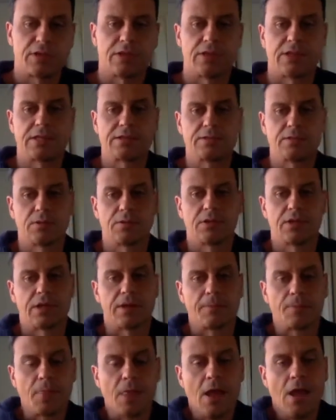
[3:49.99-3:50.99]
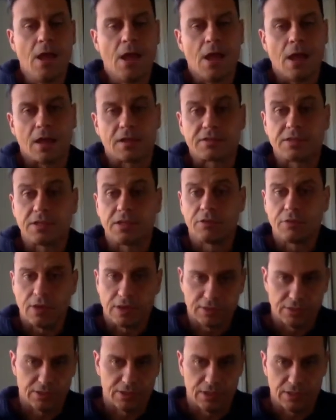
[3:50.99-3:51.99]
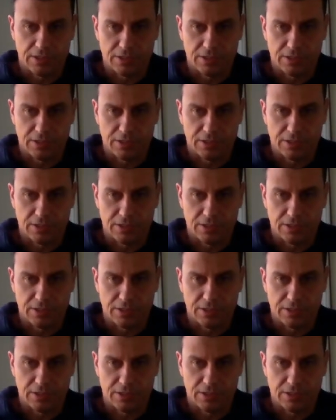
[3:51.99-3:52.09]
that sort of thing. And so then you're actually